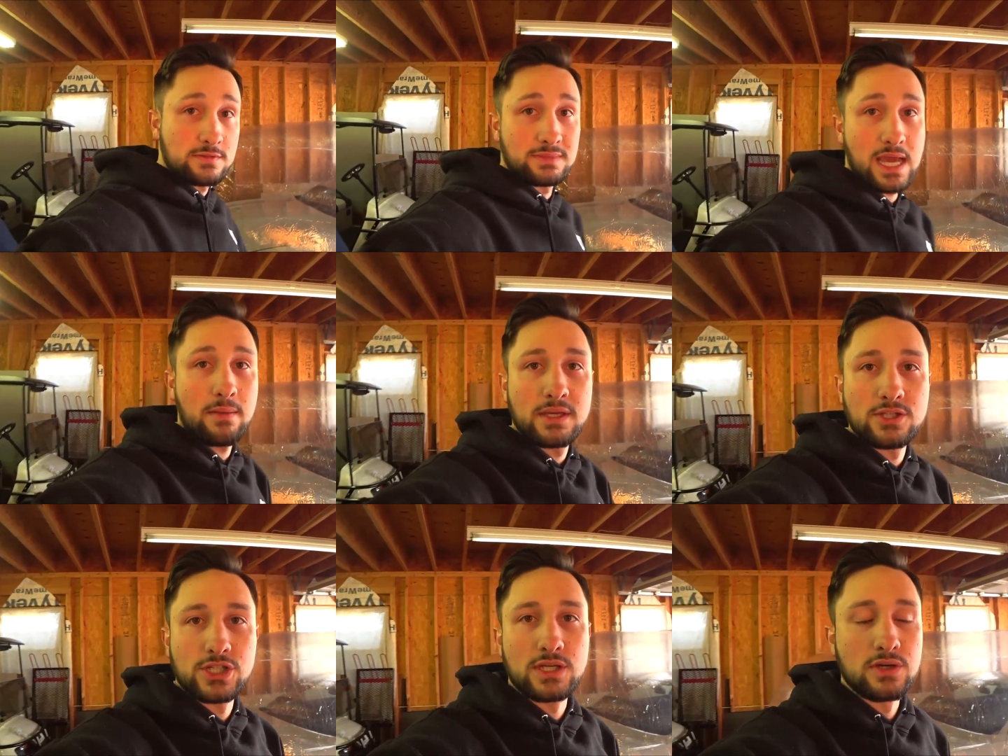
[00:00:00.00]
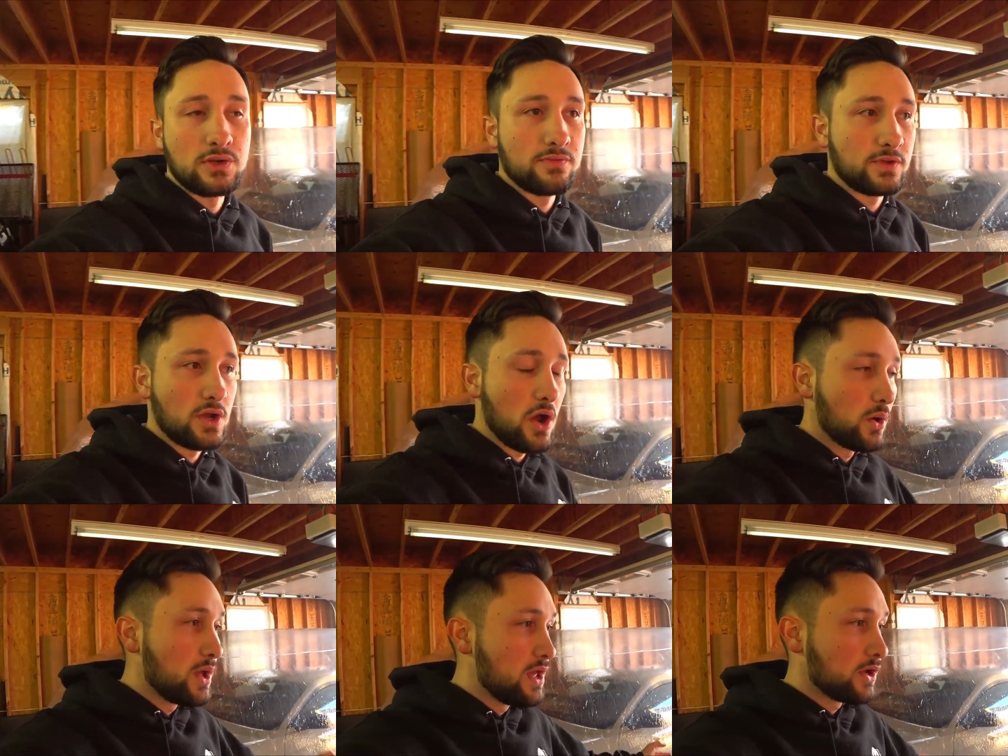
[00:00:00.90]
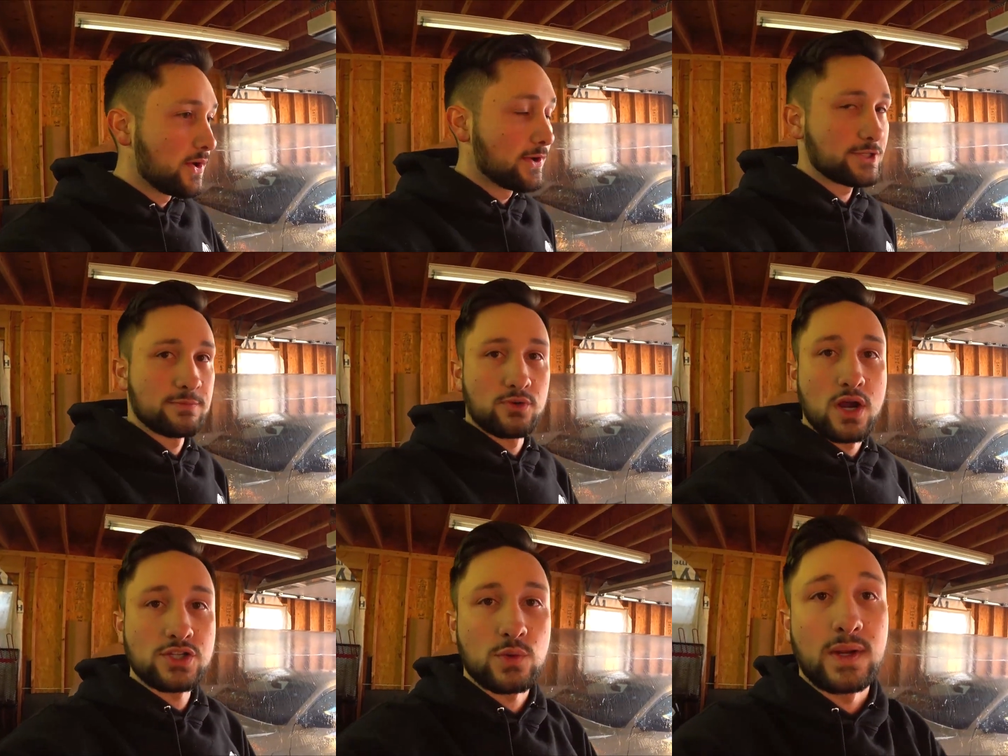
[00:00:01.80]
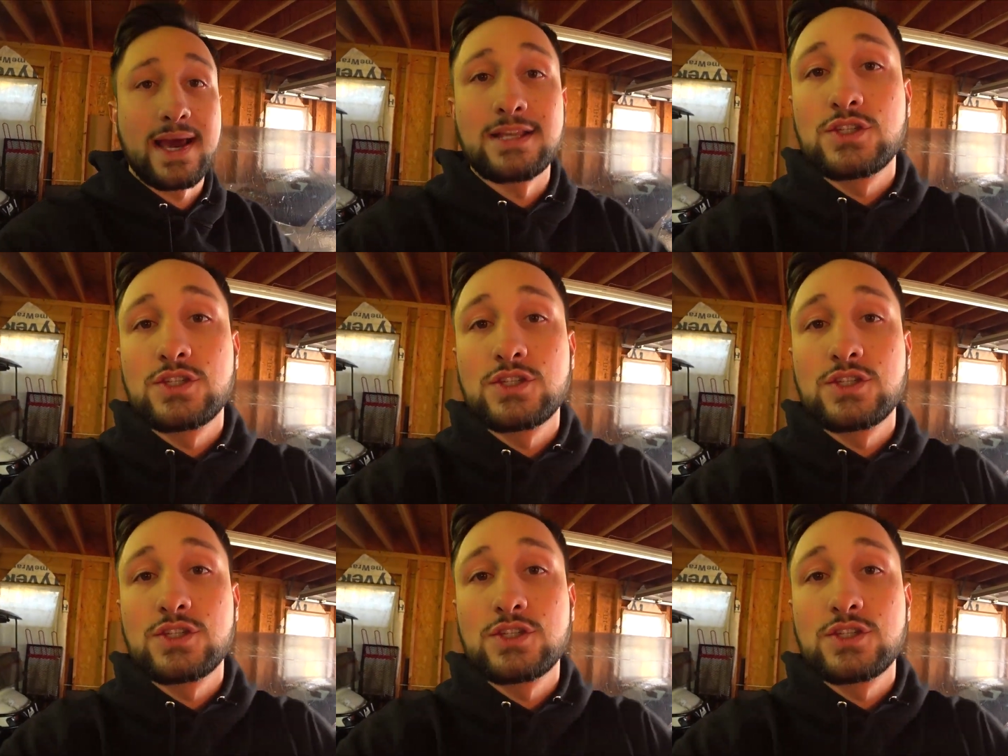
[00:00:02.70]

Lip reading: some damage. It could have, you know, caused some rust or whatnot.